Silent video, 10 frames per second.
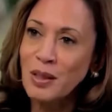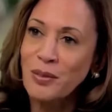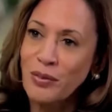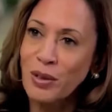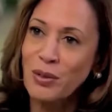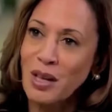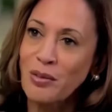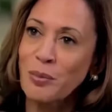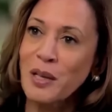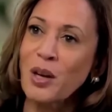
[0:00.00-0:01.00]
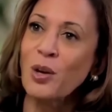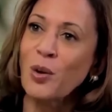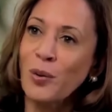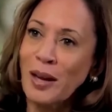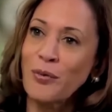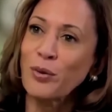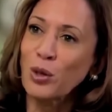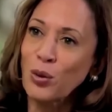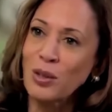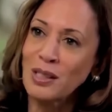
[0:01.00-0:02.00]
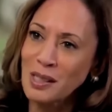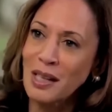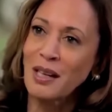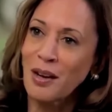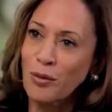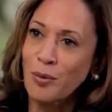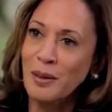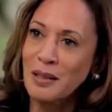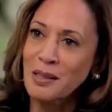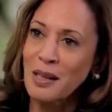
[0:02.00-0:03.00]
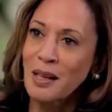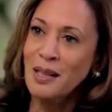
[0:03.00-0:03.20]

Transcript: in the federal government can create for local and state governments